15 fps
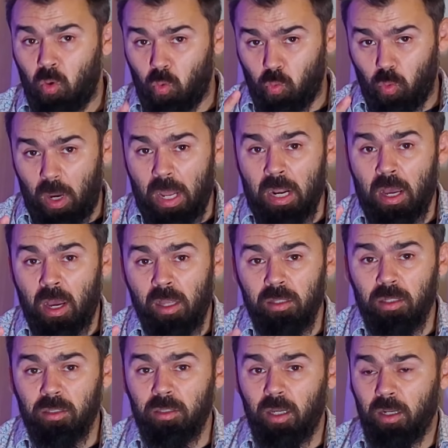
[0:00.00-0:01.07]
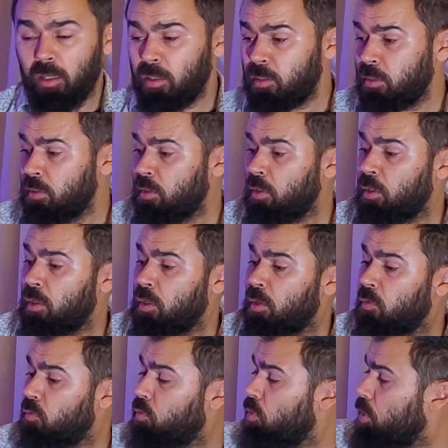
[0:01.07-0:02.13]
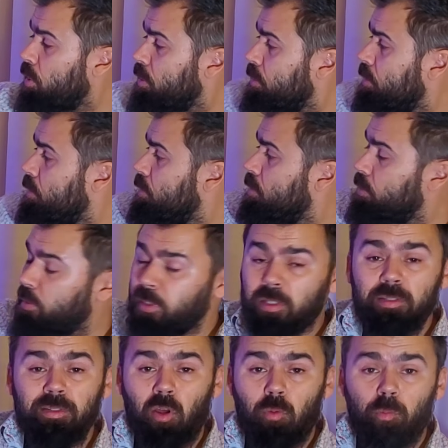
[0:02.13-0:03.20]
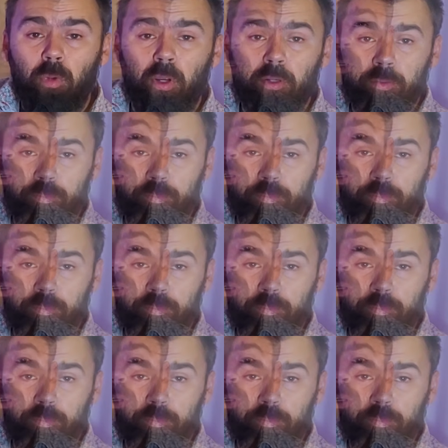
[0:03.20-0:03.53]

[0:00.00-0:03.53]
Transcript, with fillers: one hundred dollars for this soundbar.